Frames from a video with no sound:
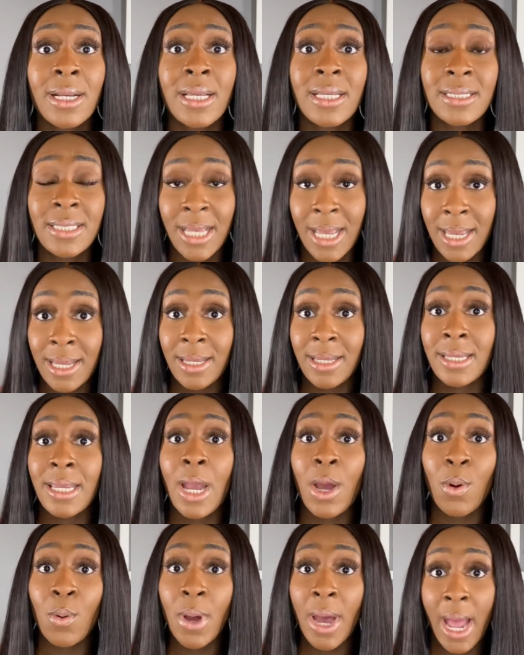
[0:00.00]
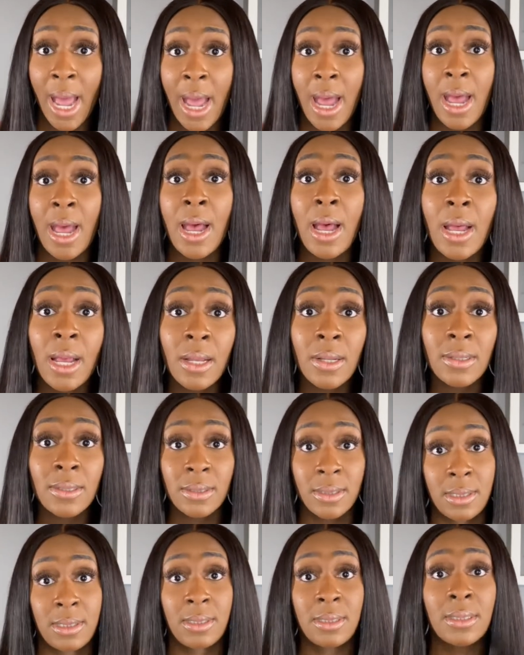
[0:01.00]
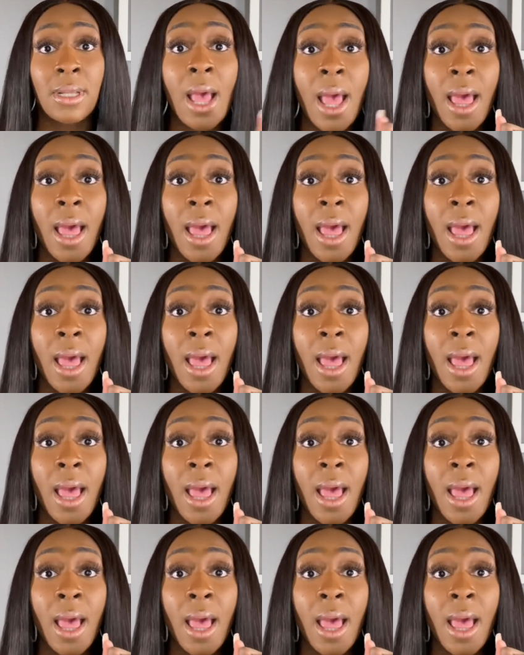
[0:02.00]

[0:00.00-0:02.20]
to take your house.